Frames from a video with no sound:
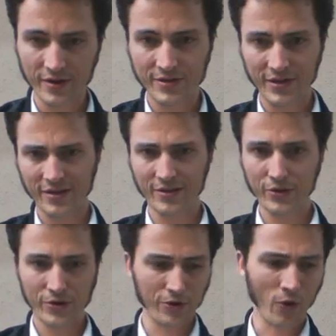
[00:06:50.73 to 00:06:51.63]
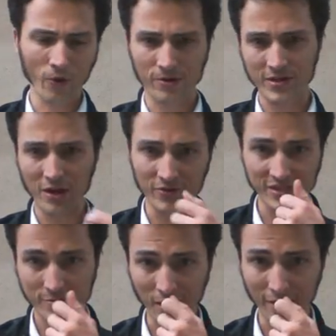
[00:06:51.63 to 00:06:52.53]
Dude, your quarters now, they
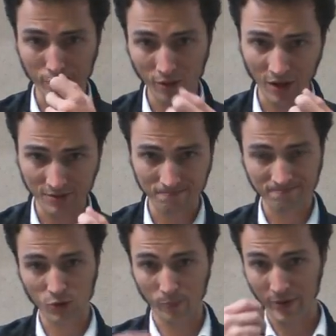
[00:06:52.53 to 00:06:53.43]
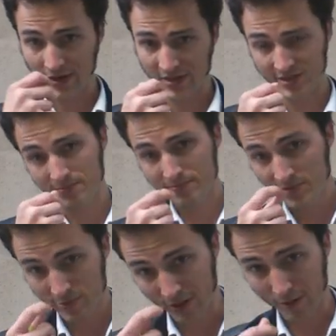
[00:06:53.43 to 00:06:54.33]
smell like blood. Your pennies
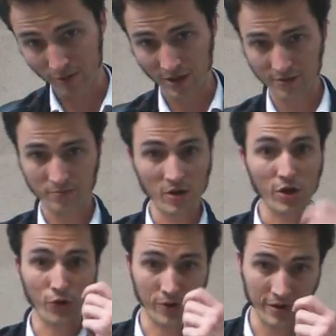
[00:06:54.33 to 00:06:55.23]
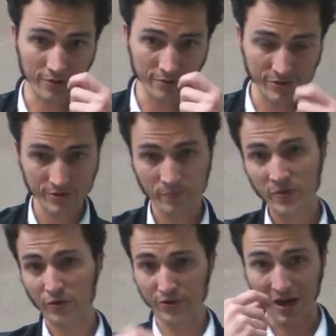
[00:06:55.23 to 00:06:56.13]
smell like blood. Your nickels,
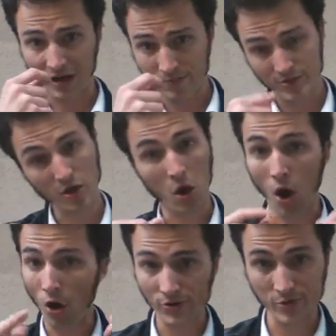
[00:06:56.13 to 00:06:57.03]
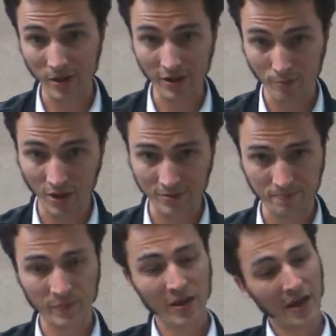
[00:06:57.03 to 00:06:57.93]
your dimes, all smell like blood.
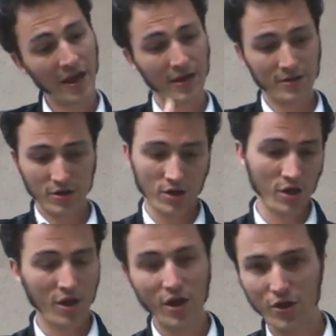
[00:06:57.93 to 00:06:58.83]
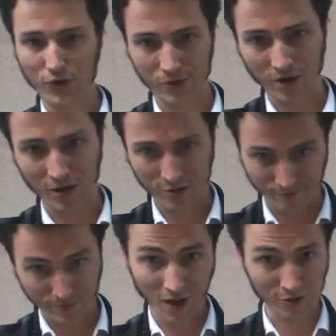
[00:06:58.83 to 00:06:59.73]
And your dollar
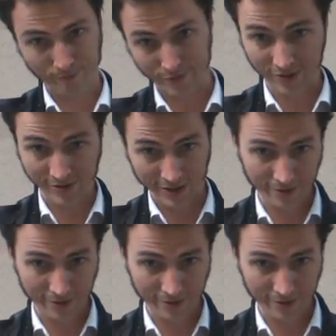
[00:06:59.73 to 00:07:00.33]
bills,